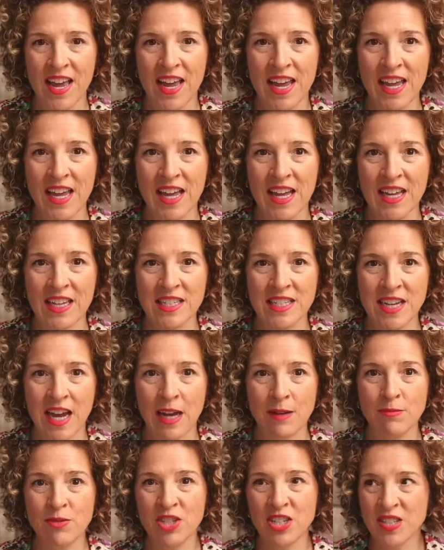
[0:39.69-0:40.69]
And
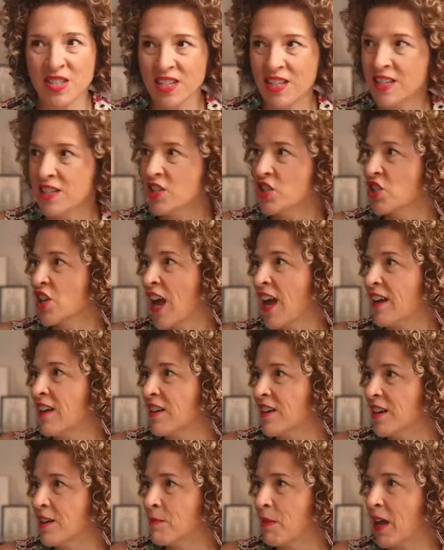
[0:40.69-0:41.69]
I'm just going to
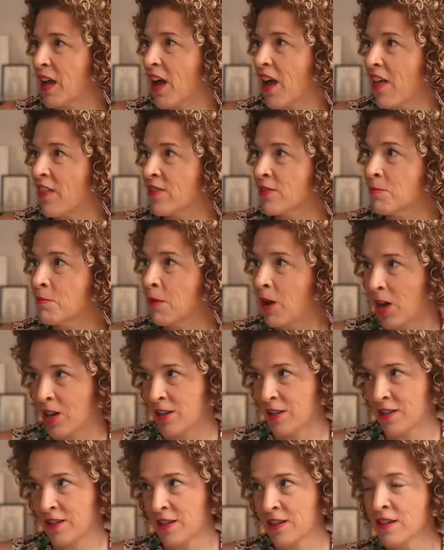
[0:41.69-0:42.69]
check on my other
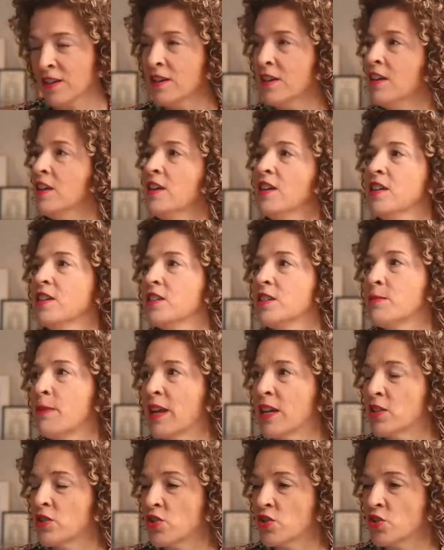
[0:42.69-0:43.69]
monitor to
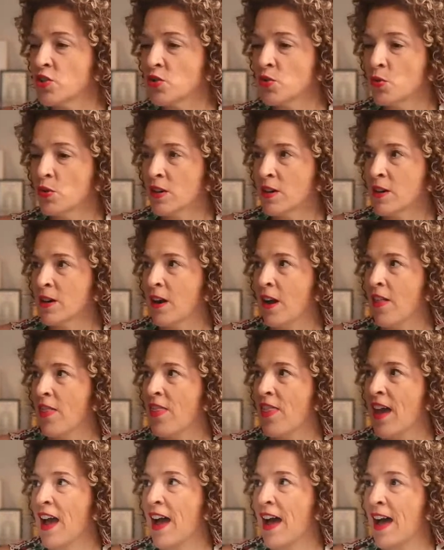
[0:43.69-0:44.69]
make sure
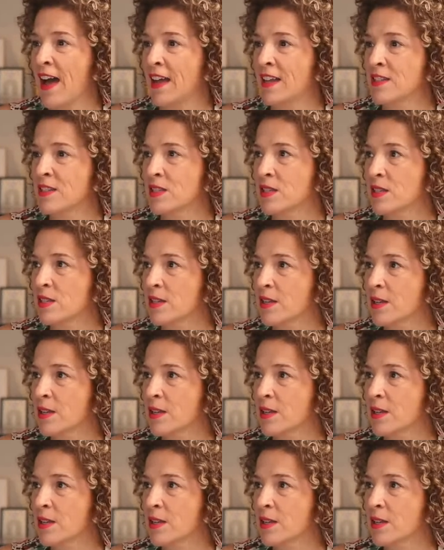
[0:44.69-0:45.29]
that